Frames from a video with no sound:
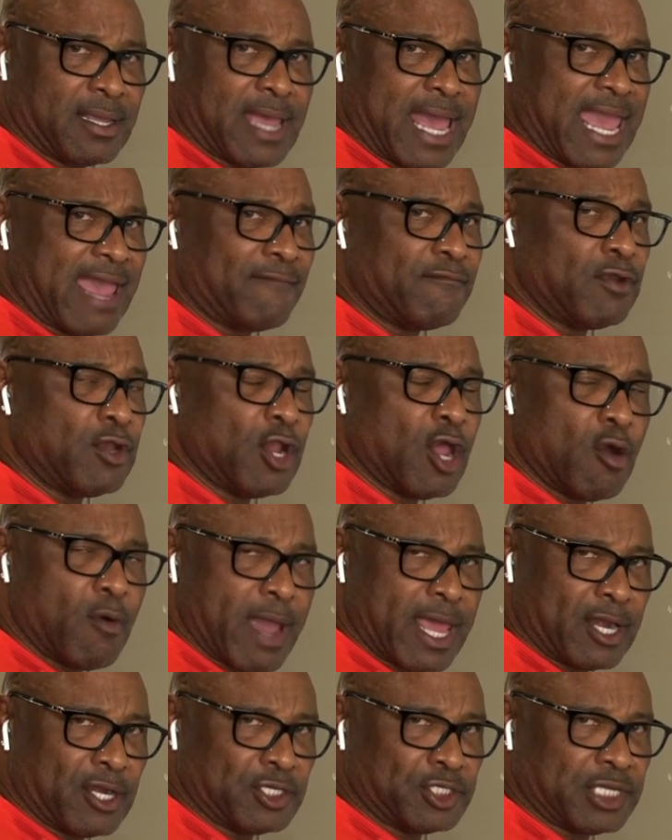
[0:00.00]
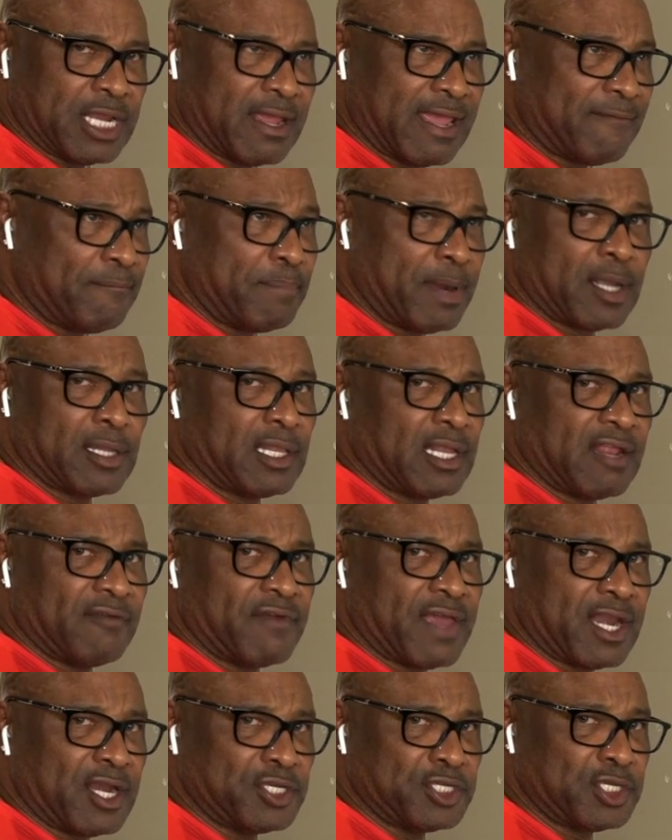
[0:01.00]
I have no energy. I have barely enough
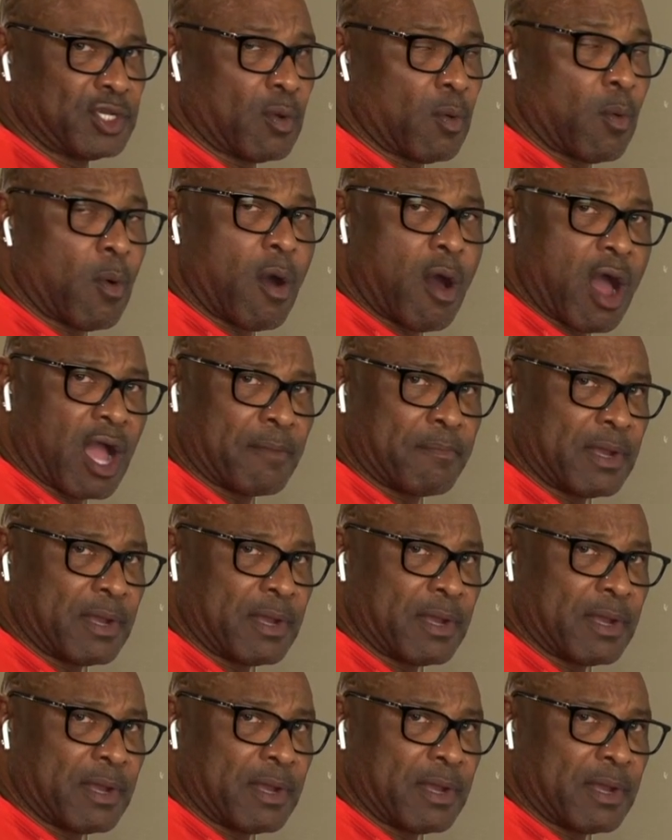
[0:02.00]
energy to walk,